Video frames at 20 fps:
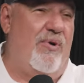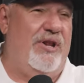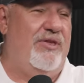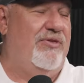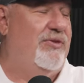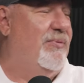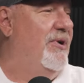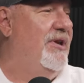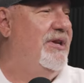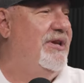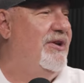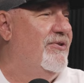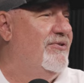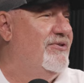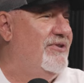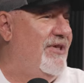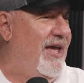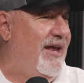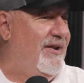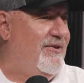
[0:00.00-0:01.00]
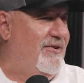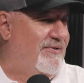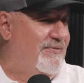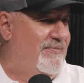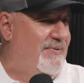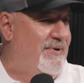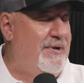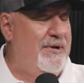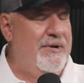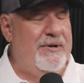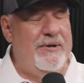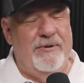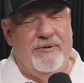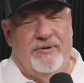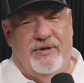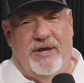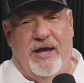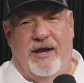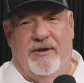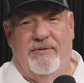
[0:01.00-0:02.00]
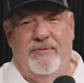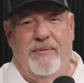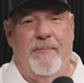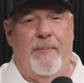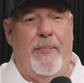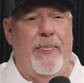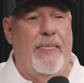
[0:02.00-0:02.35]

23 years later. Okay. Okay.